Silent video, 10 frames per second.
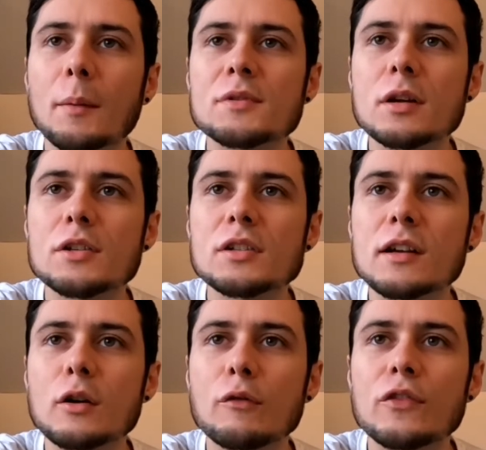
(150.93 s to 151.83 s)
So I
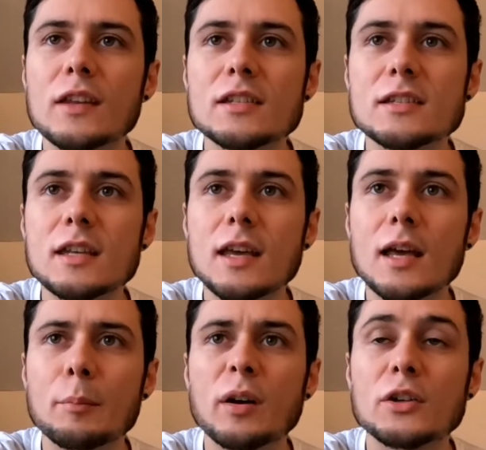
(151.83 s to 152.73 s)
started off this
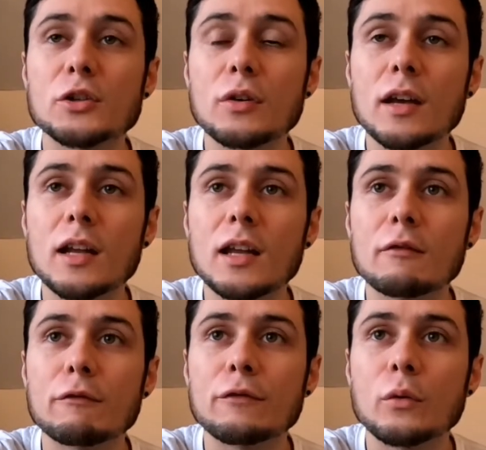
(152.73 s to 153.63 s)
year by
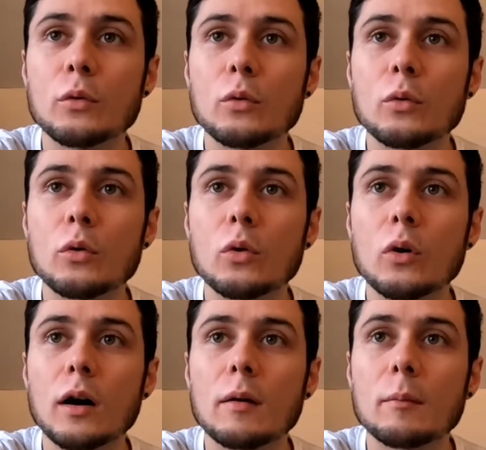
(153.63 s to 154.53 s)
training
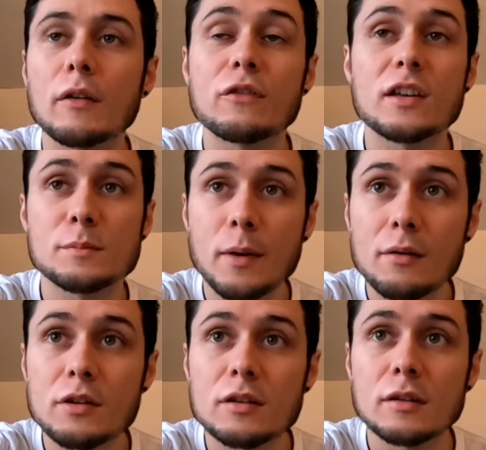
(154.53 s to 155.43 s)
for my first
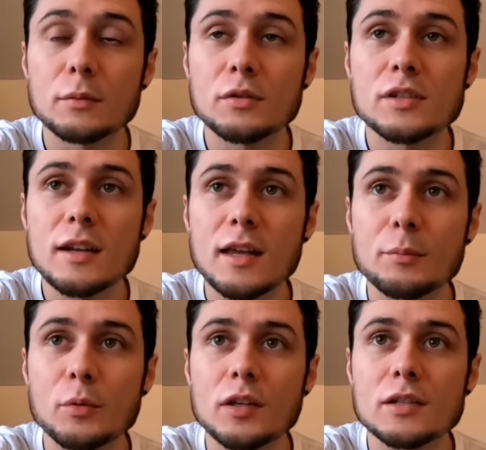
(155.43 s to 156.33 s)
marathon, which was in
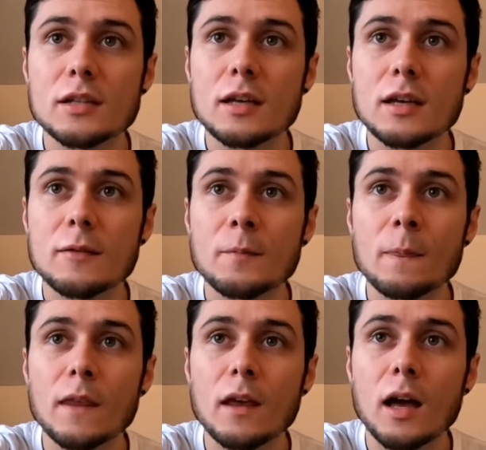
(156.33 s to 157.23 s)
April this year.
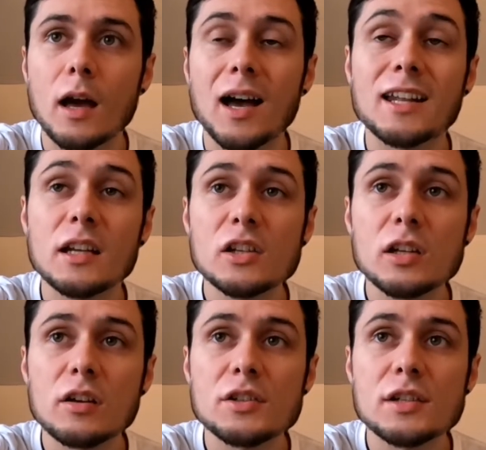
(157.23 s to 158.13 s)

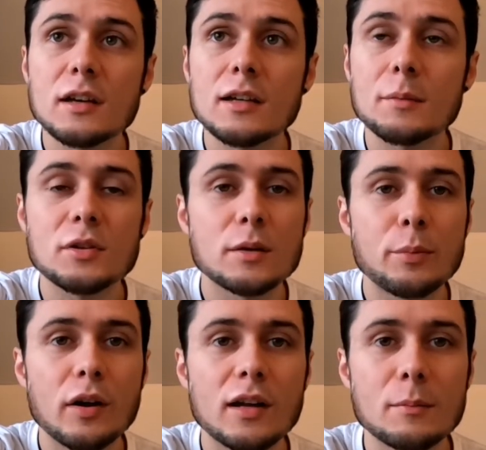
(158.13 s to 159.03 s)
Initially, I'd signed up to the
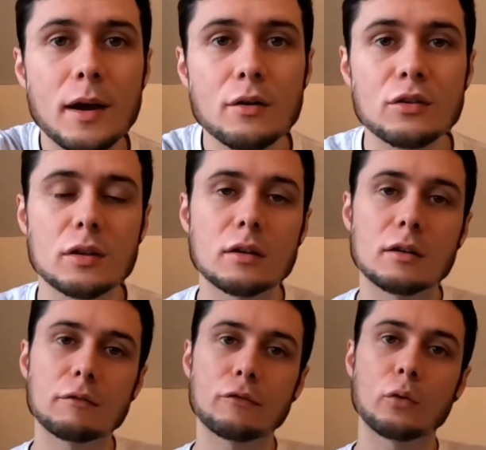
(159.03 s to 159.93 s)
Brighton
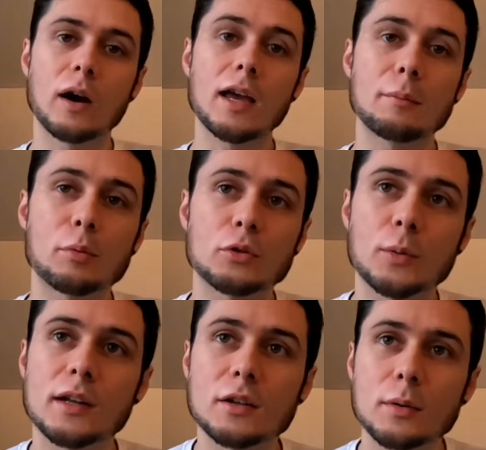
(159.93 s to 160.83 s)
Marathon for April
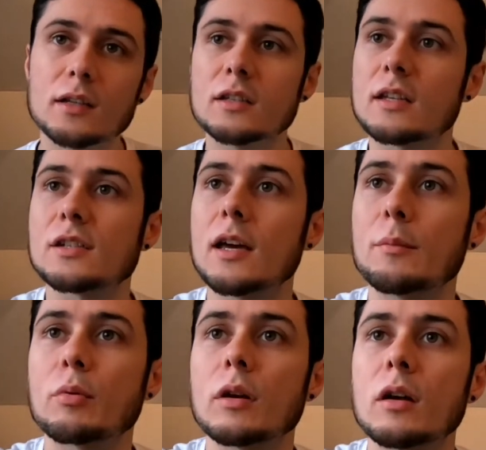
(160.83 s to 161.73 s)
2020, so
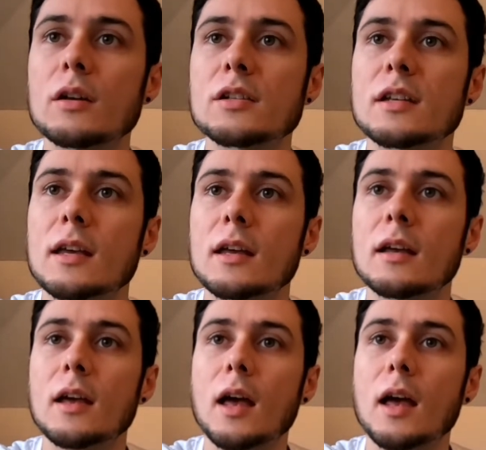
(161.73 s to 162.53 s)
April last year.